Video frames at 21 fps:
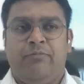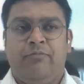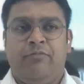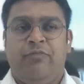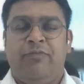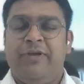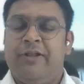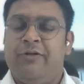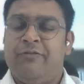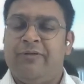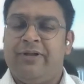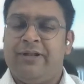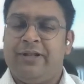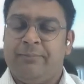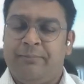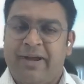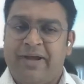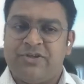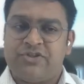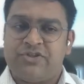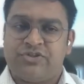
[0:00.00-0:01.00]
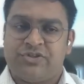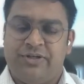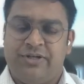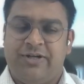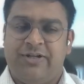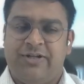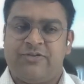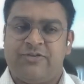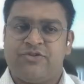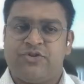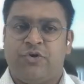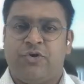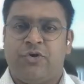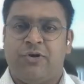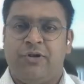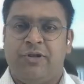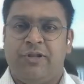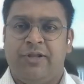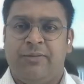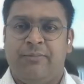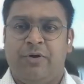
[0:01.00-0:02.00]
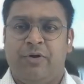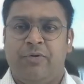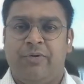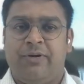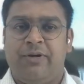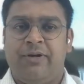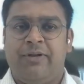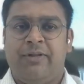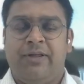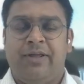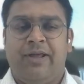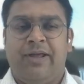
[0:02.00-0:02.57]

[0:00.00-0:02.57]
feel very passionate and strongly about it,